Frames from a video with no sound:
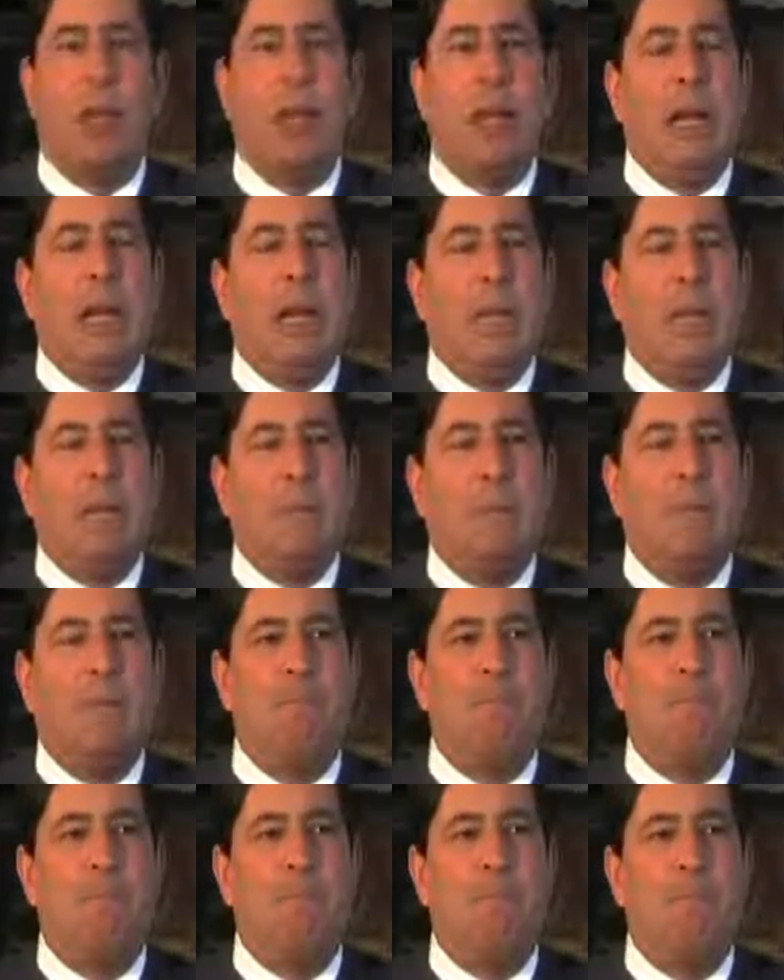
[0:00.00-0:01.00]

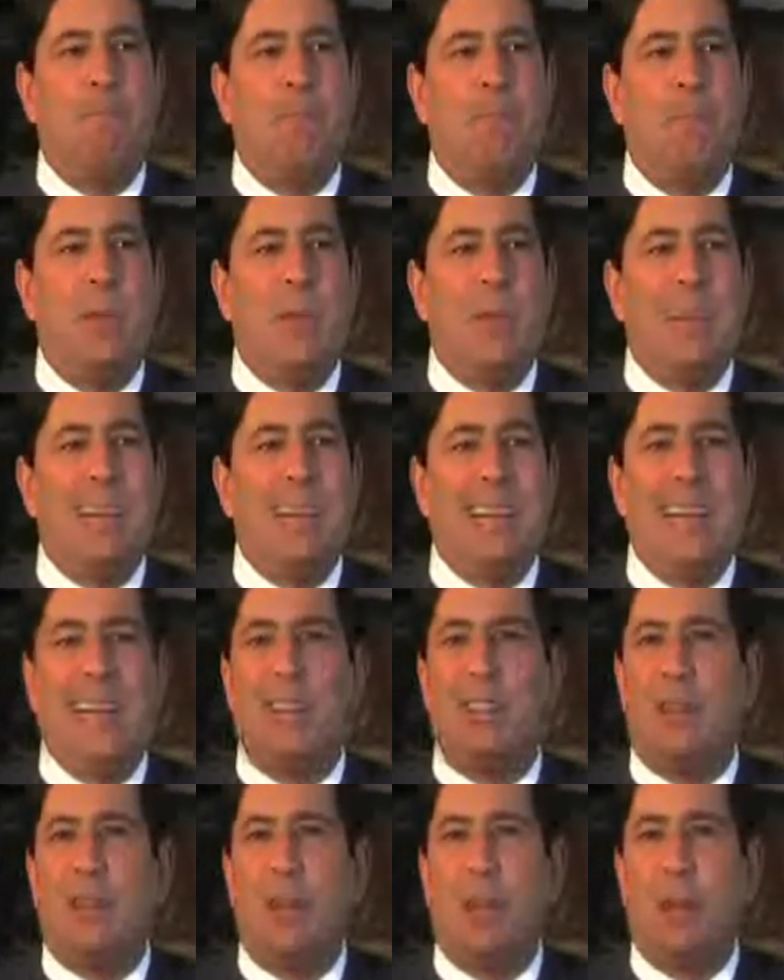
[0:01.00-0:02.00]
an
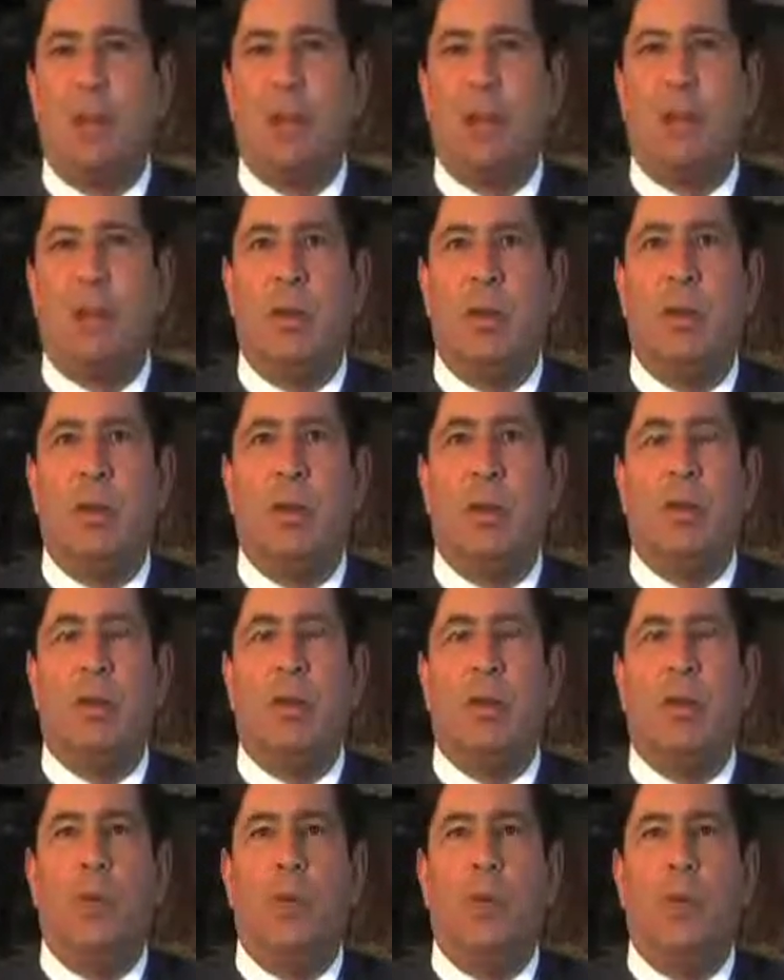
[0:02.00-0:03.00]
expert
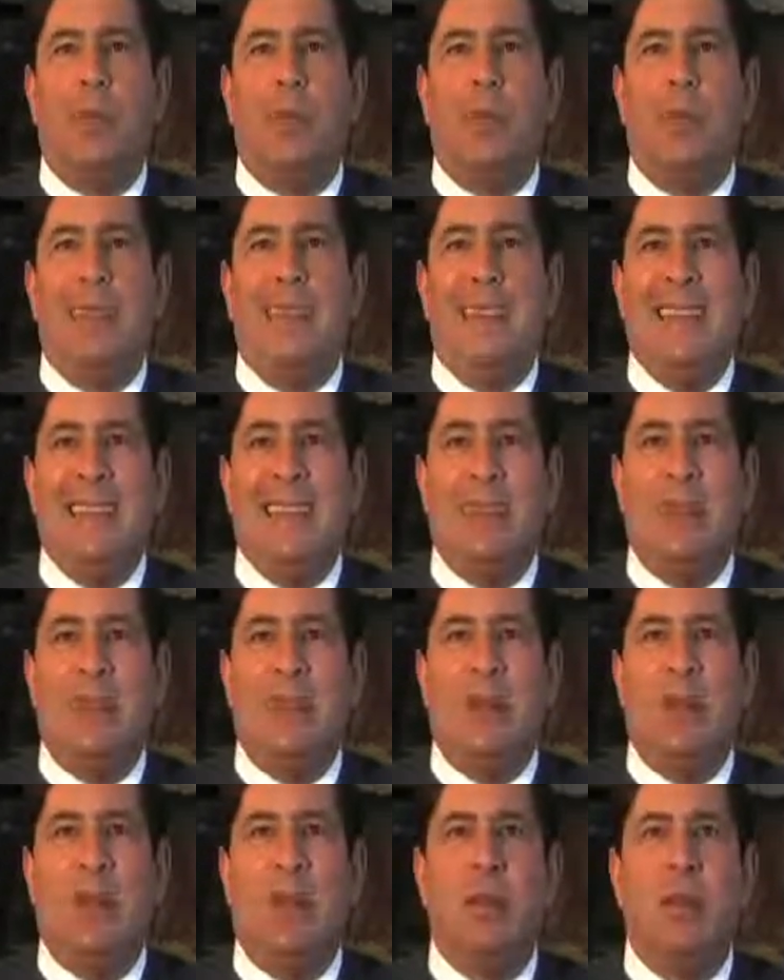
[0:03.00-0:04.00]
would be
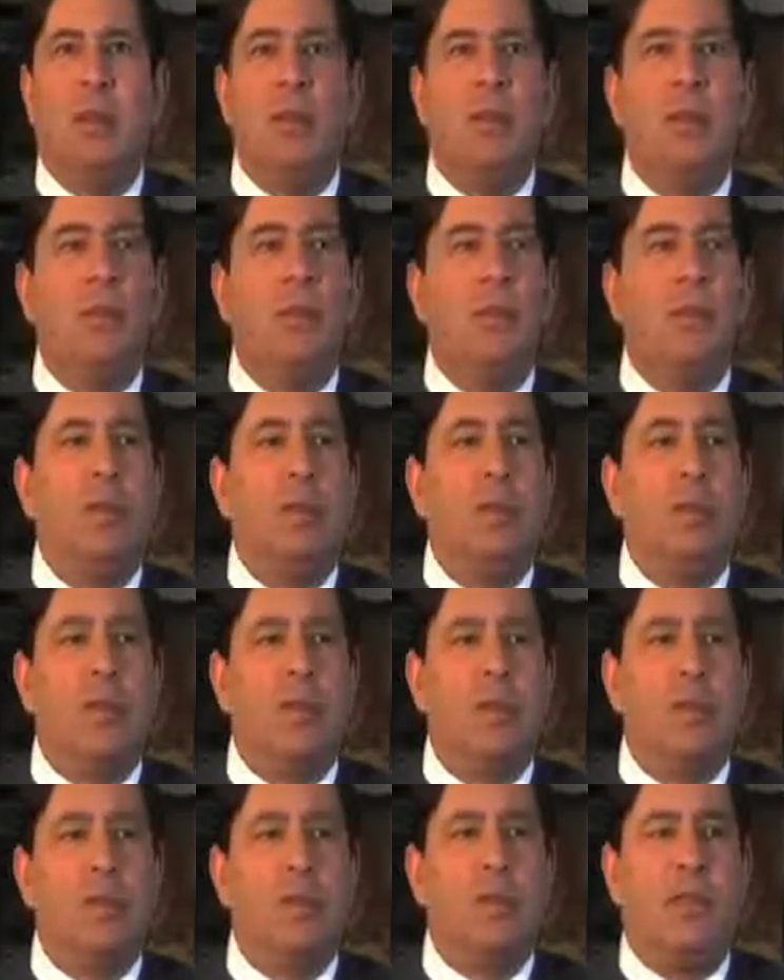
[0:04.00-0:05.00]
needed to
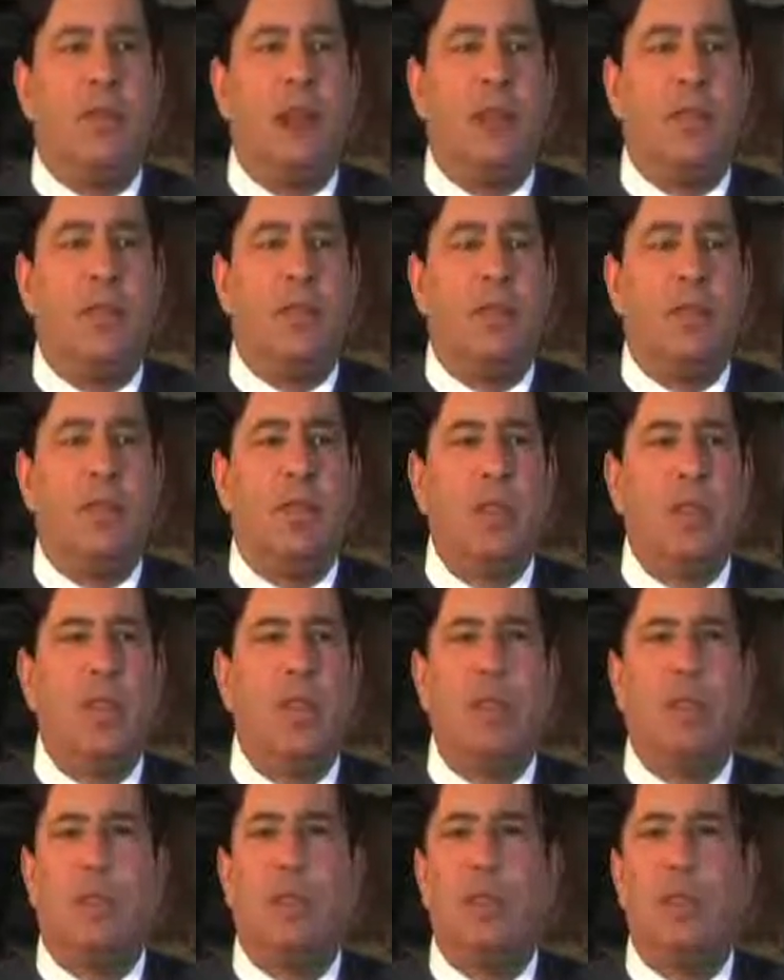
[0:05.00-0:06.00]
testify first
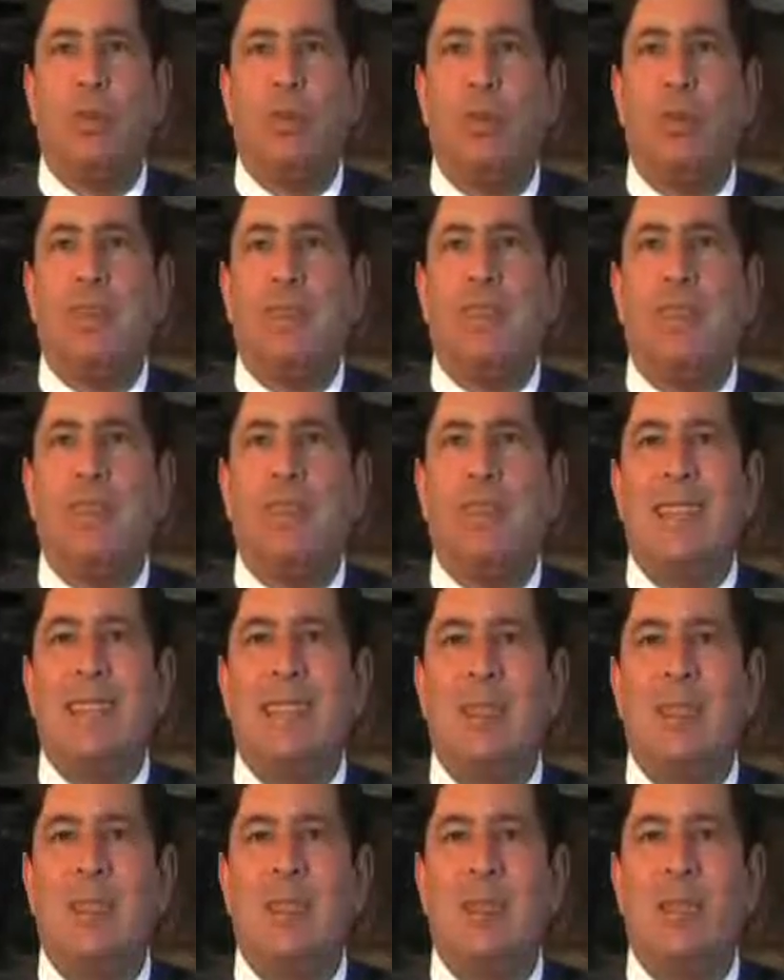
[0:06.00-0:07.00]
as to what the
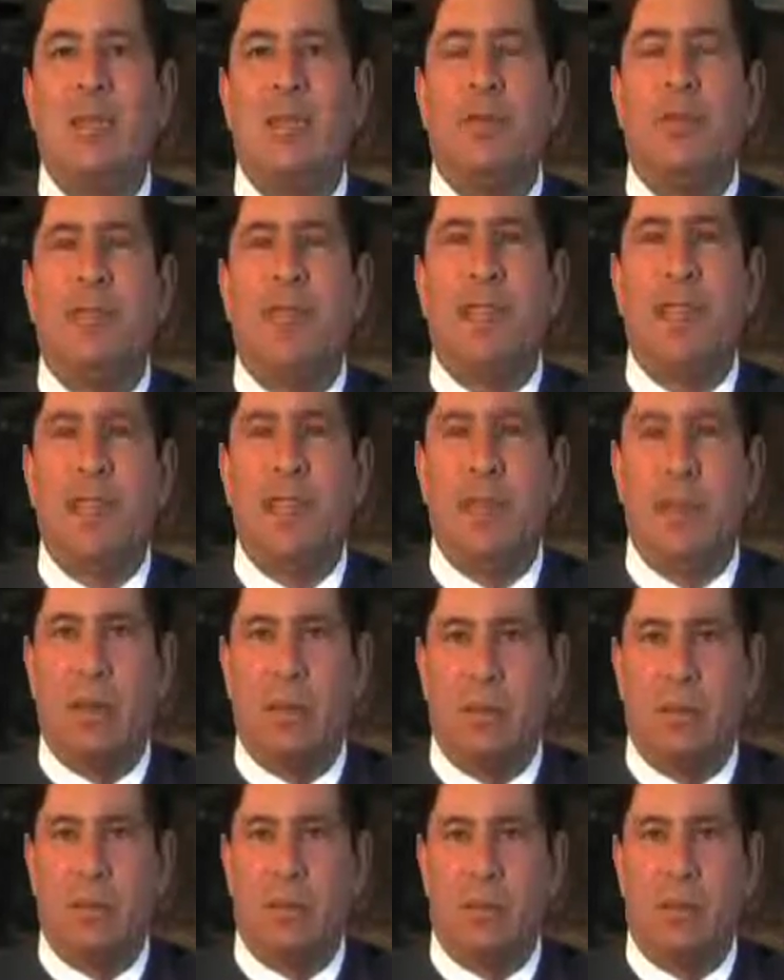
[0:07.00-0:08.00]
standard of care
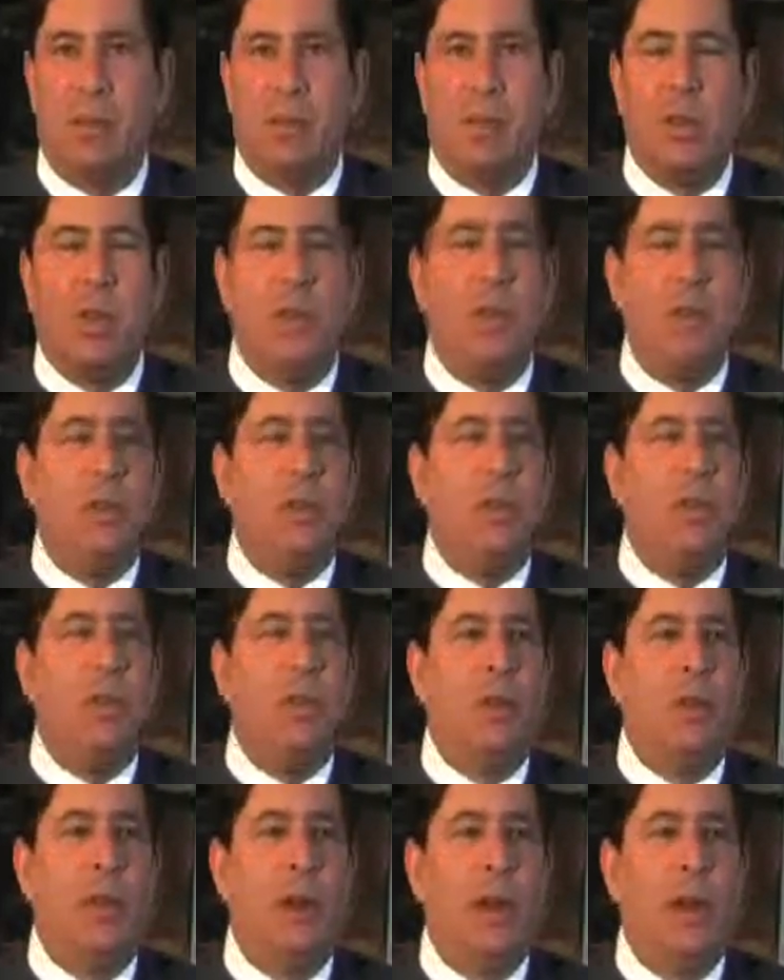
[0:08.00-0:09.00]
is
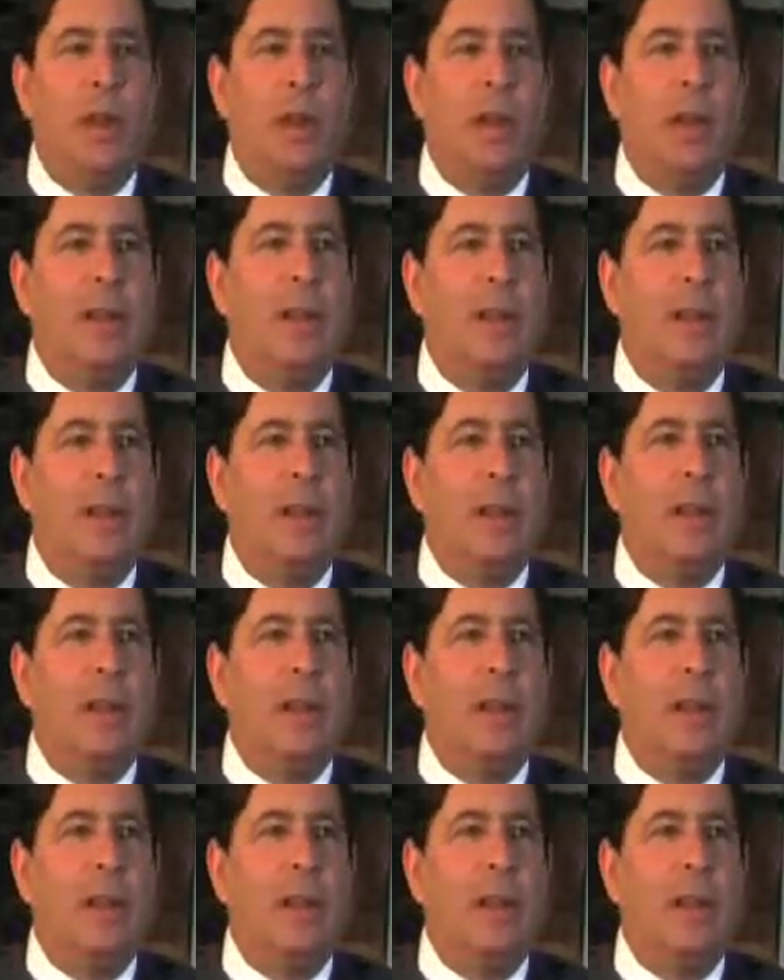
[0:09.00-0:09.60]
regarding,